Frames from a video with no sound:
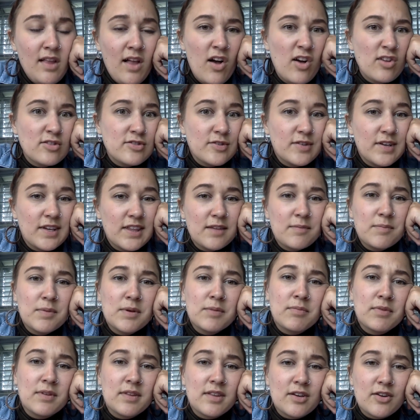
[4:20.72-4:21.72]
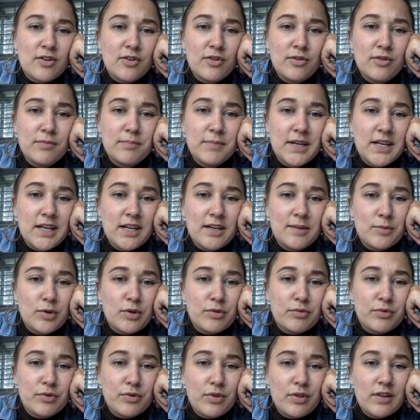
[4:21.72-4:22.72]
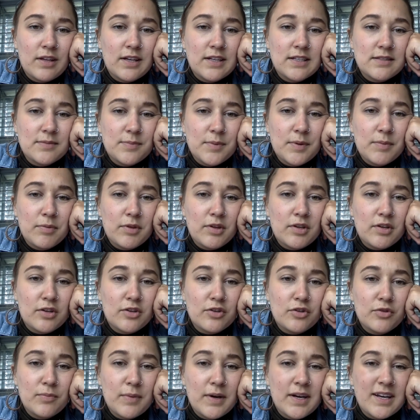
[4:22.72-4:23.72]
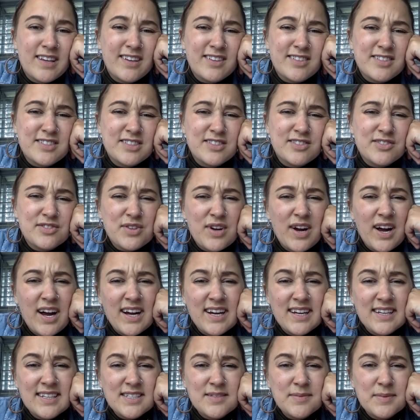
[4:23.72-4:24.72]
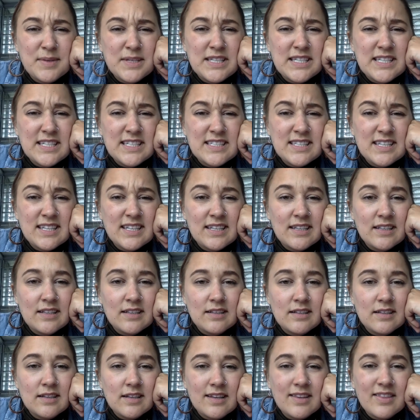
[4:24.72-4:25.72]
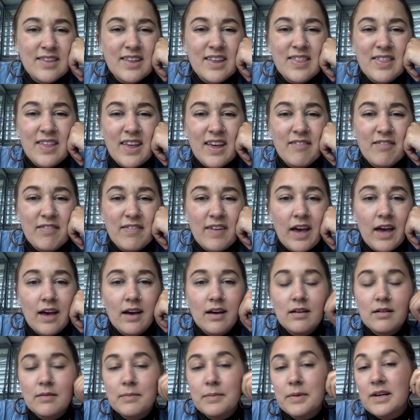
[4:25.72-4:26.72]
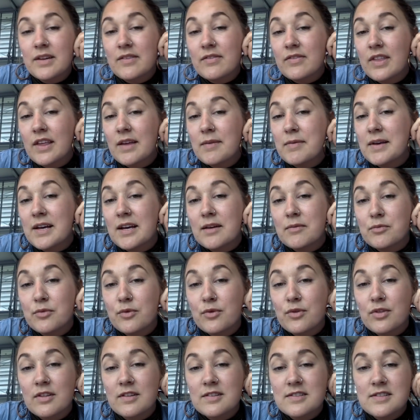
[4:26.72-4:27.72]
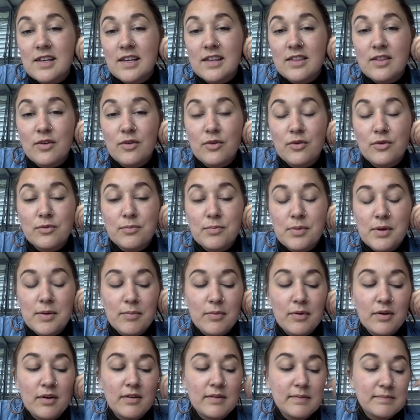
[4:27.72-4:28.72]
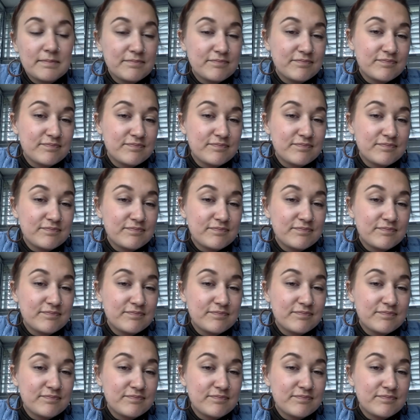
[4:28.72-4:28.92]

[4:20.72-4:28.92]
Also, I think people that are old money are more ruthless. People that are new money are still trying to be decent, and then they fail. But if they become ruthless like the old people,